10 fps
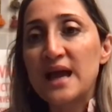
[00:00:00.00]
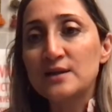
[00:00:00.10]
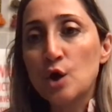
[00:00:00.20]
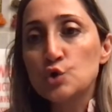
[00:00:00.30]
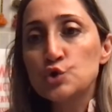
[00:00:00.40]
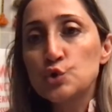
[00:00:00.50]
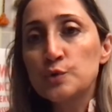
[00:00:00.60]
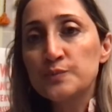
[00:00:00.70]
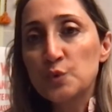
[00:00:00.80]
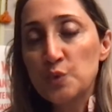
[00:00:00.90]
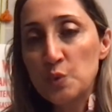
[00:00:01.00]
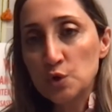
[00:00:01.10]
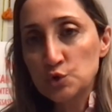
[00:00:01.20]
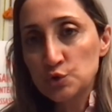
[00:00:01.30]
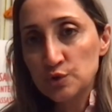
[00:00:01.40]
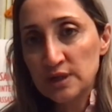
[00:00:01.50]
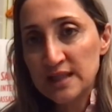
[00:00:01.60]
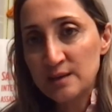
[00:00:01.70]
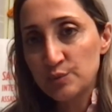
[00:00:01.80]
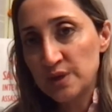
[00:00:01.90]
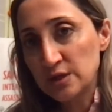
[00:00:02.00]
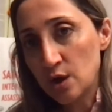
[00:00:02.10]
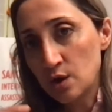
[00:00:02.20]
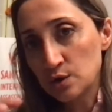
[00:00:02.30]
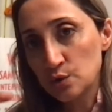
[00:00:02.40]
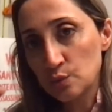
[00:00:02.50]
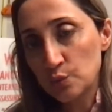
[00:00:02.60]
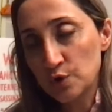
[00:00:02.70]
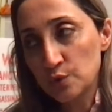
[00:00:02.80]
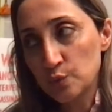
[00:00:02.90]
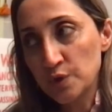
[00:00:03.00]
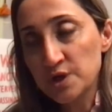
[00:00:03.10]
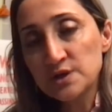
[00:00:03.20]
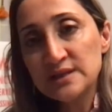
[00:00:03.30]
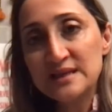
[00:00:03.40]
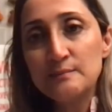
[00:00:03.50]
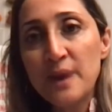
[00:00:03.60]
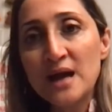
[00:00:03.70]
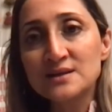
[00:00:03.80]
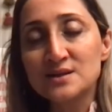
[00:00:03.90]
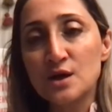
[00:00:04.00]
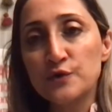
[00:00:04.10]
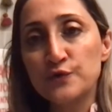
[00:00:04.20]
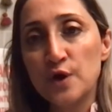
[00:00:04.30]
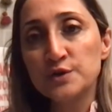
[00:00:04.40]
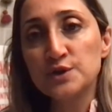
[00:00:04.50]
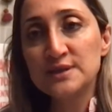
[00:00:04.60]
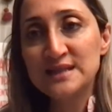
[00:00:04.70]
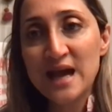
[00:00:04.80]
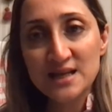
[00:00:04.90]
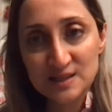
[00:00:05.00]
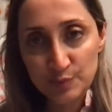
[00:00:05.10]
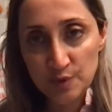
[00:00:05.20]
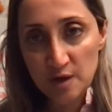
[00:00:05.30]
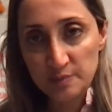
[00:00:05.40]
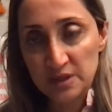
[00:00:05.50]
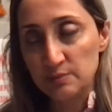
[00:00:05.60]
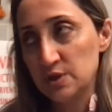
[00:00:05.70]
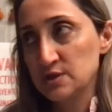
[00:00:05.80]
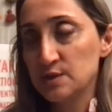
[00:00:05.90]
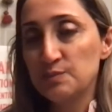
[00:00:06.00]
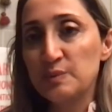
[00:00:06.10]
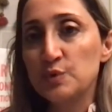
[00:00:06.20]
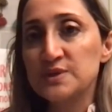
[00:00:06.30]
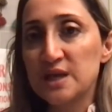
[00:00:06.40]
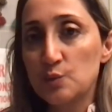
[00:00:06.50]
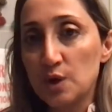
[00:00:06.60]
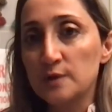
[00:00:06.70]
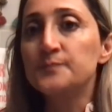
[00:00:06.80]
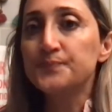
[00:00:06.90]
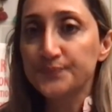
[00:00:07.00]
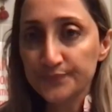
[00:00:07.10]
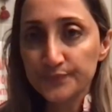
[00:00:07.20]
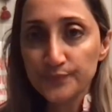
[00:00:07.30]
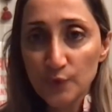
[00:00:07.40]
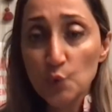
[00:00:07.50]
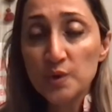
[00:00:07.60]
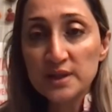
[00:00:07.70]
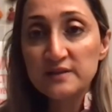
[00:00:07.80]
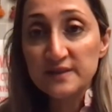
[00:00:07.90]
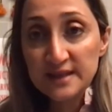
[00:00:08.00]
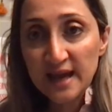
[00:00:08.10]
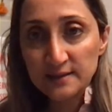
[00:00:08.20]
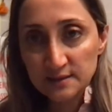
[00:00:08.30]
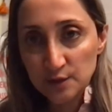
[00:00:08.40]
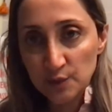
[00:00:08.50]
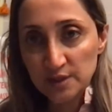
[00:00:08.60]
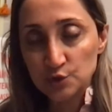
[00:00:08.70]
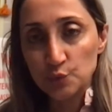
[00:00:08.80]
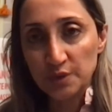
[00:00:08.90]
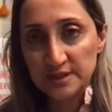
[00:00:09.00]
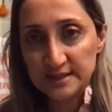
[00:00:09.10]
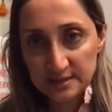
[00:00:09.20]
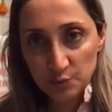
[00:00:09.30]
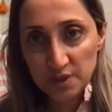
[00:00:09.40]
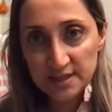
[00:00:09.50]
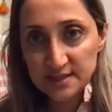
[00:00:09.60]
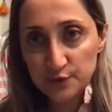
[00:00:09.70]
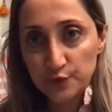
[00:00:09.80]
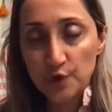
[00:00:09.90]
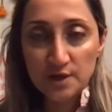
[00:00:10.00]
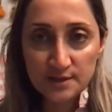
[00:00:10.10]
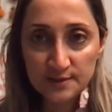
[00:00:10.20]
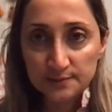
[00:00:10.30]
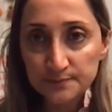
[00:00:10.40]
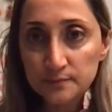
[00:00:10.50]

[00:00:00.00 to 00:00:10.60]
And also we want you to elaborate on, well, what are the impacts of on the diaspora? Be because some people say, well, we live in Canada, right? So what is what is it for us?